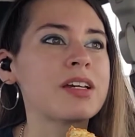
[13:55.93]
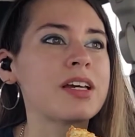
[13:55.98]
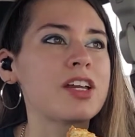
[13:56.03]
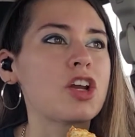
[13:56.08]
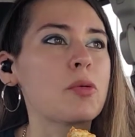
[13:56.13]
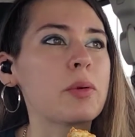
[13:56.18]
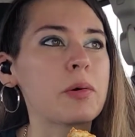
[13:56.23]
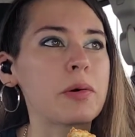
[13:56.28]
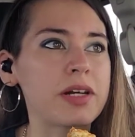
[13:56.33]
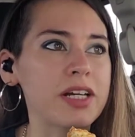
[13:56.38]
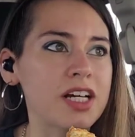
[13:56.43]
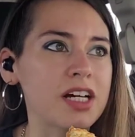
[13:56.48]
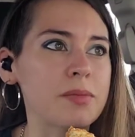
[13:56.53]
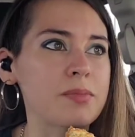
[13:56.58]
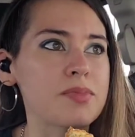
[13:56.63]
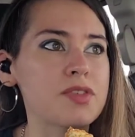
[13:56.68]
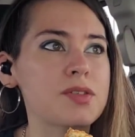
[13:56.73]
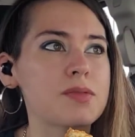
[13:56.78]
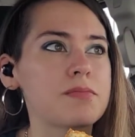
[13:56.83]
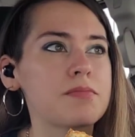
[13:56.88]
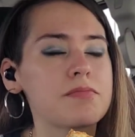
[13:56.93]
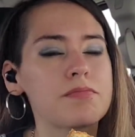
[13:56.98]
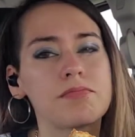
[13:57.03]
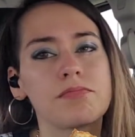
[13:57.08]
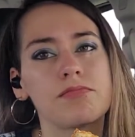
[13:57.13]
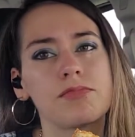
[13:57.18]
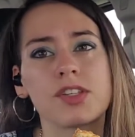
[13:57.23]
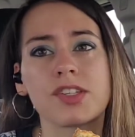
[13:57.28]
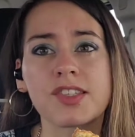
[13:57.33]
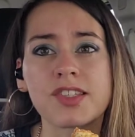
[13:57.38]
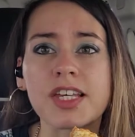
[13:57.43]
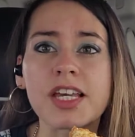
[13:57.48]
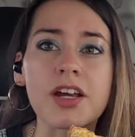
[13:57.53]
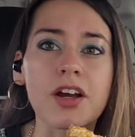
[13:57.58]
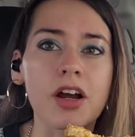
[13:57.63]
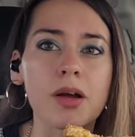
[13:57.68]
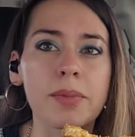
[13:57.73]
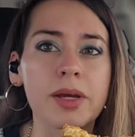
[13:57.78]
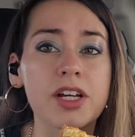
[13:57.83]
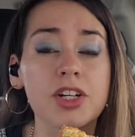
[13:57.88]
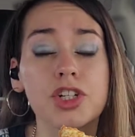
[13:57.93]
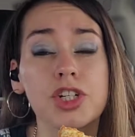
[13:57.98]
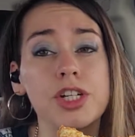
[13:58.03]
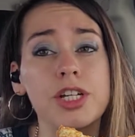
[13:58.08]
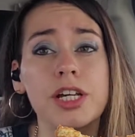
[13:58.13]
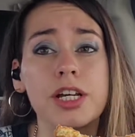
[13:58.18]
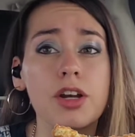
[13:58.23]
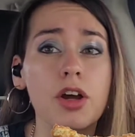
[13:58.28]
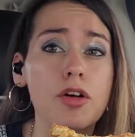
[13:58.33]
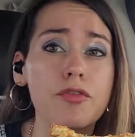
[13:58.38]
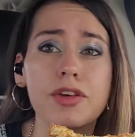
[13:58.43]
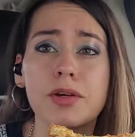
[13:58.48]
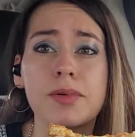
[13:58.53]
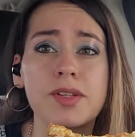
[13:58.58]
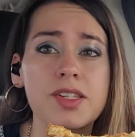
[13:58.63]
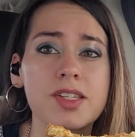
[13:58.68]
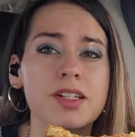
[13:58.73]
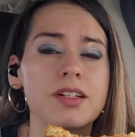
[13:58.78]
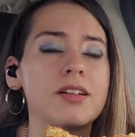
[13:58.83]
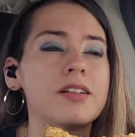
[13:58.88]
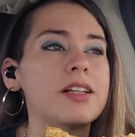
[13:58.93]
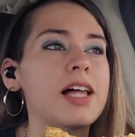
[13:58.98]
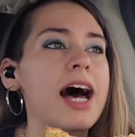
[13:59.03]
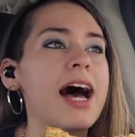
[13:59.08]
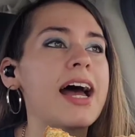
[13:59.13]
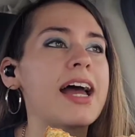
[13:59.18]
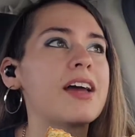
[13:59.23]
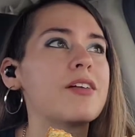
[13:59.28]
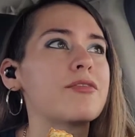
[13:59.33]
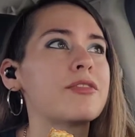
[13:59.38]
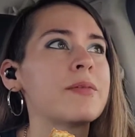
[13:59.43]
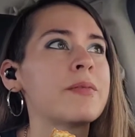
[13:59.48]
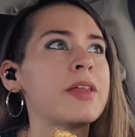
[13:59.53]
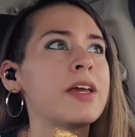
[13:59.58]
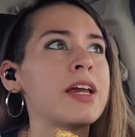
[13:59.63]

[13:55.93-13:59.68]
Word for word: And Obi-Wan comes to see her because she didn't know if he was still alive.